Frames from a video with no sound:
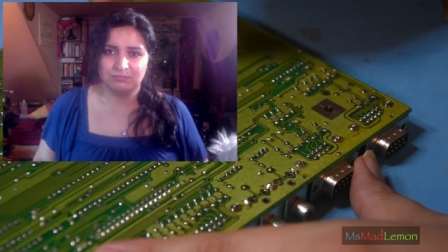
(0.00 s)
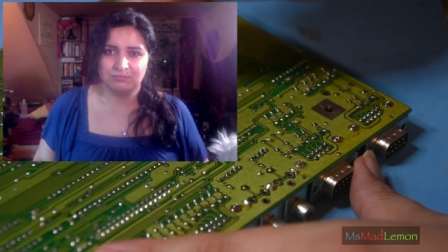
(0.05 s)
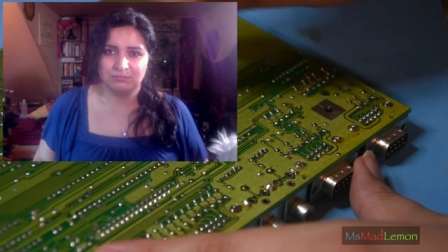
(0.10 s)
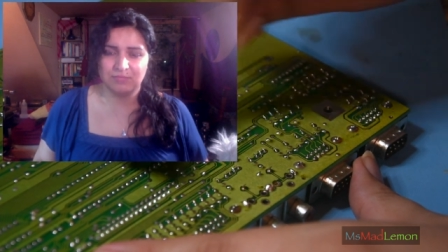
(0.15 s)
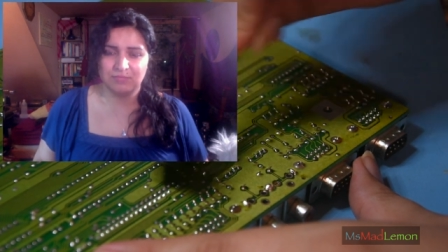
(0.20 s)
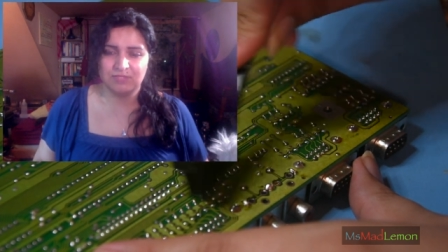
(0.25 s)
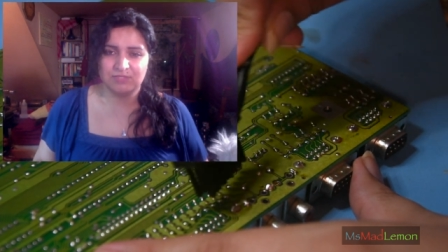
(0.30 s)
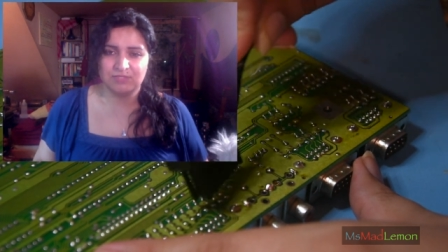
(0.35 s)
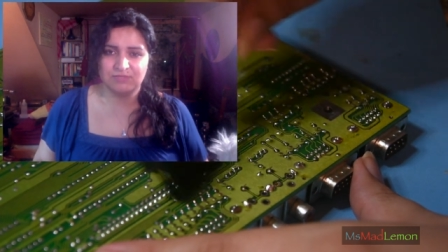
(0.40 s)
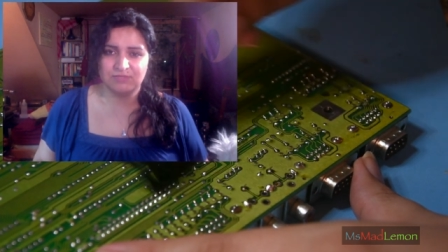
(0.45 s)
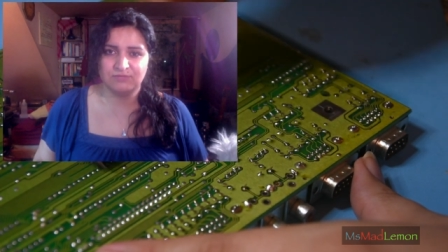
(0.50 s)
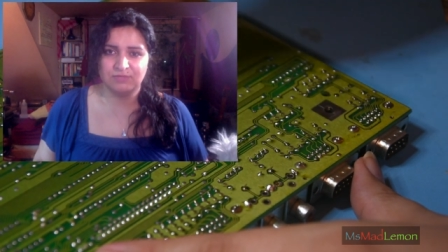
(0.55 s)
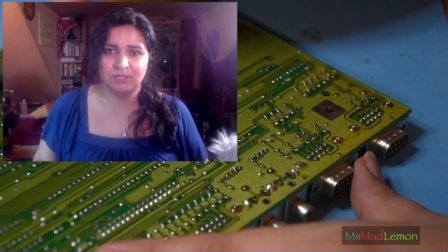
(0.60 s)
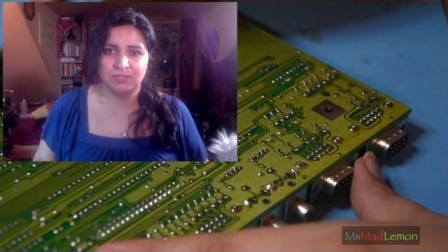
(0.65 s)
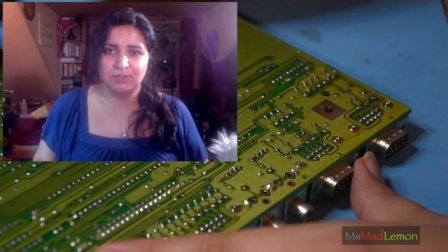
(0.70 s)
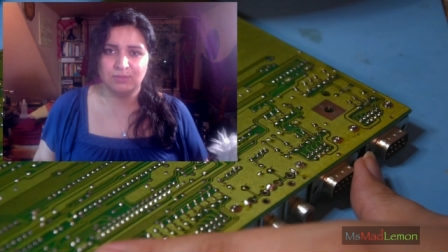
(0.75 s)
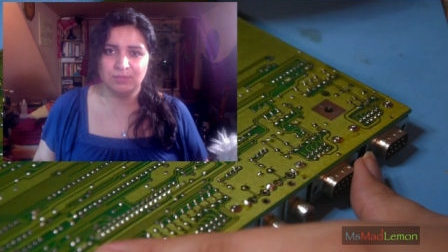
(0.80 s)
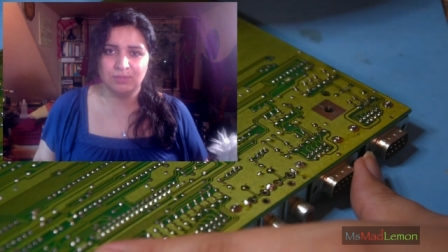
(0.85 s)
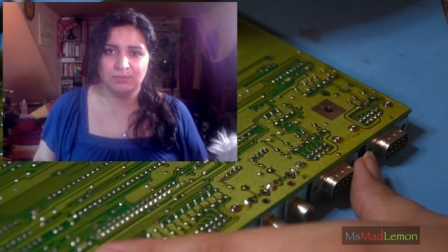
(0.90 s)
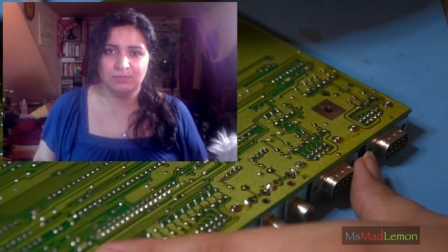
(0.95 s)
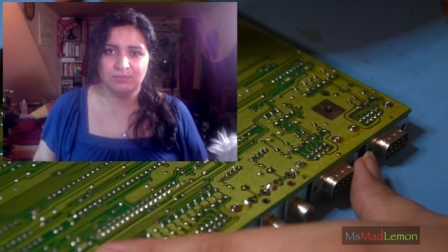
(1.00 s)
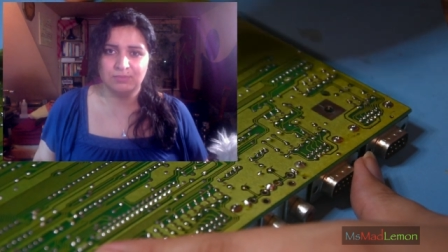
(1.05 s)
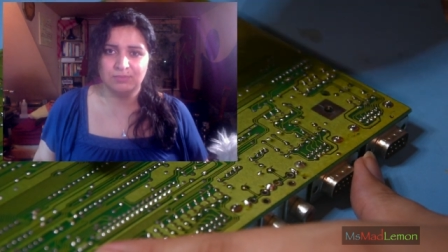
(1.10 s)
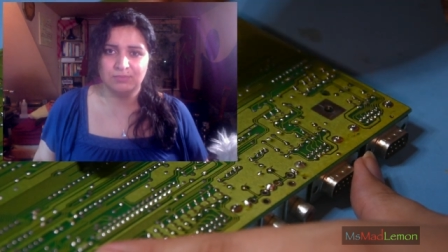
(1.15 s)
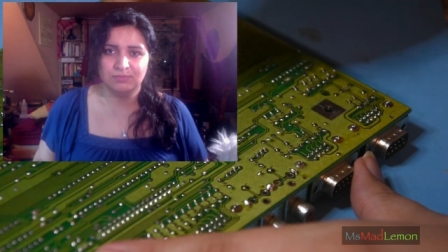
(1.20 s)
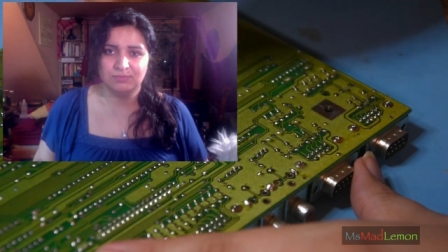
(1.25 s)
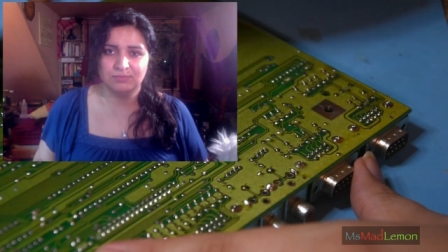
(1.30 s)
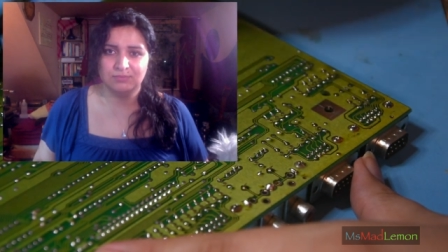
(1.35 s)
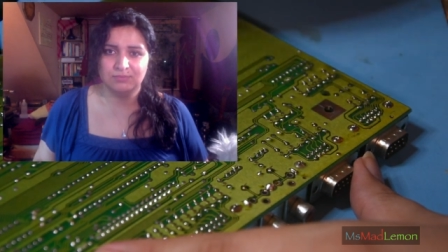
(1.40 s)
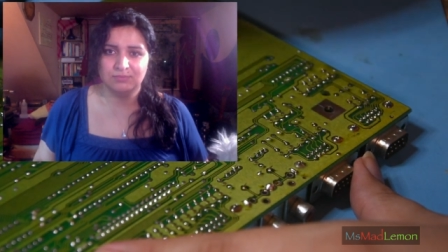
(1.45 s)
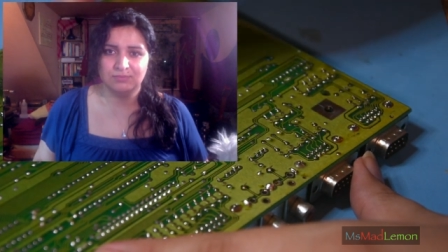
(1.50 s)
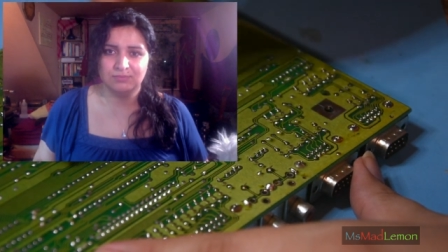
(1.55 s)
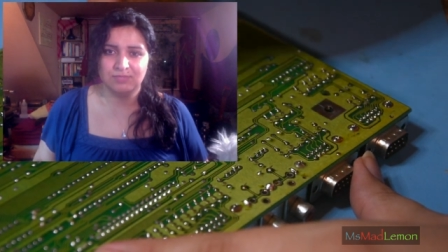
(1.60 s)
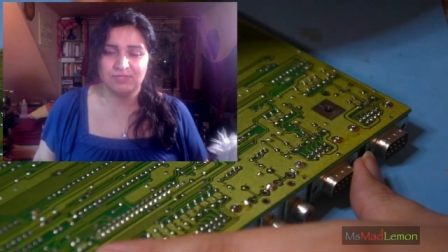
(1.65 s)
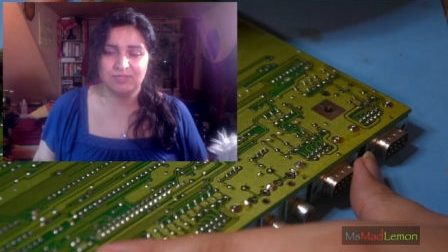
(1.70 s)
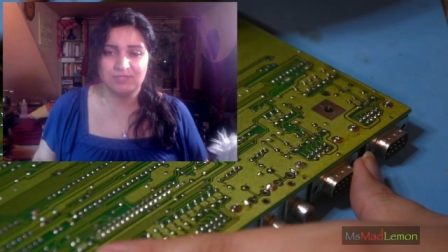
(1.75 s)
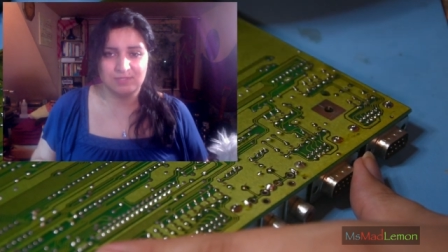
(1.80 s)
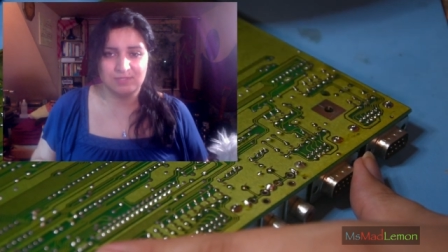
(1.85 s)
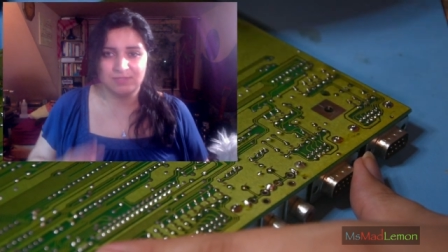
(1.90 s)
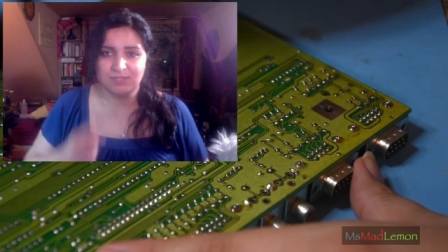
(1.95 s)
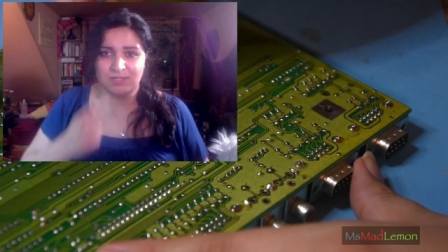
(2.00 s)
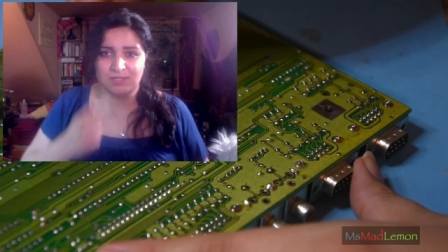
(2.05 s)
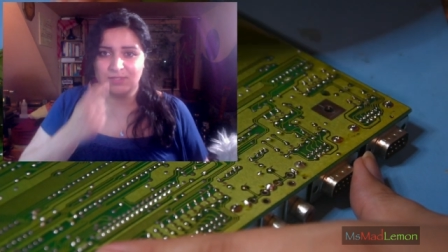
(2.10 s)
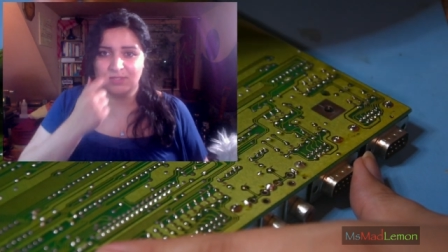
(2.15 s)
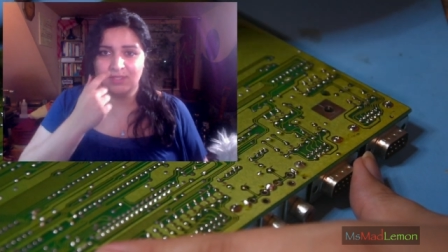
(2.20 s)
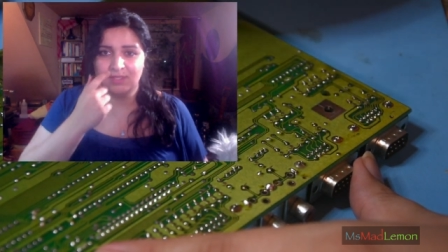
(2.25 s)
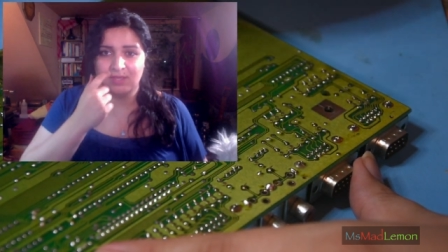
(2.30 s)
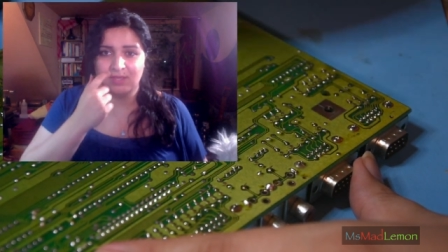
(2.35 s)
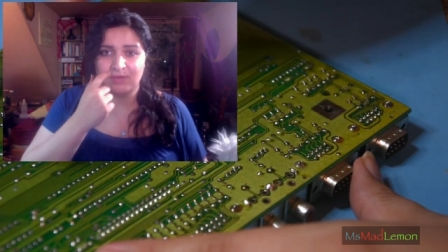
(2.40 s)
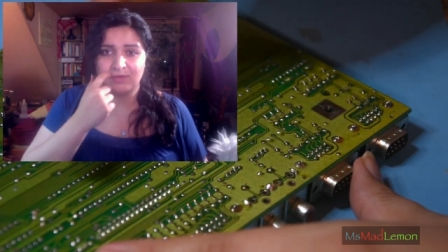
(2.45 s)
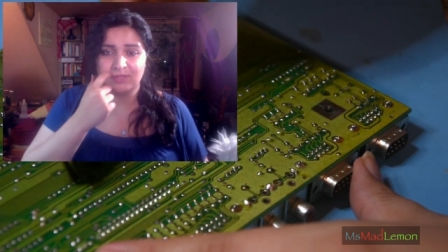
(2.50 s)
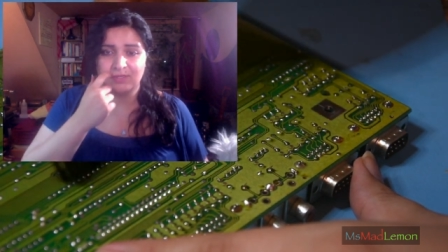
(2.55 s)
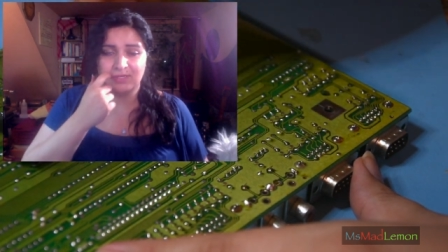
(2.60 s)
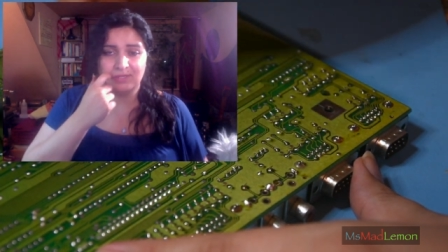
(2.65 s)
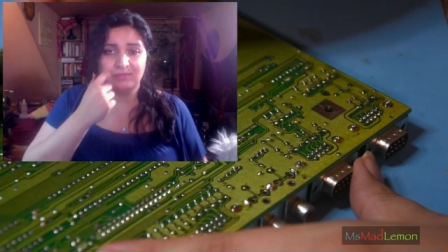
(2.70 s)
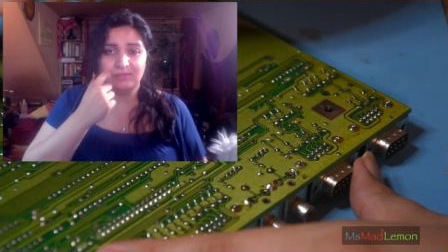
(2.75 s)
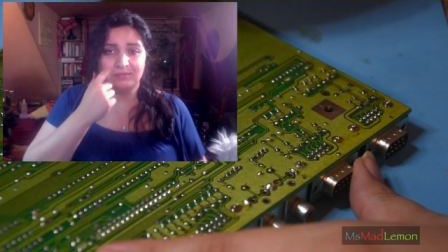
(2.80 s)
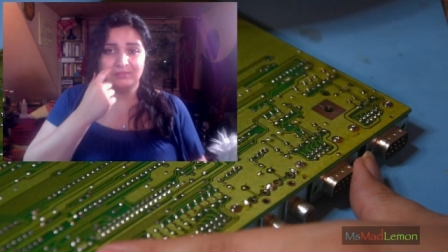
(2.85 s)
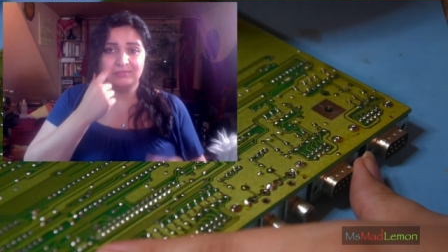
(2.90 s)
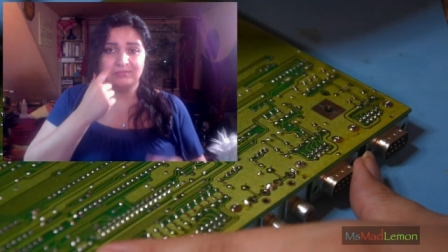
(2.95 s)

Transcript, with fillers: that's a follow-up. As I said, clarity.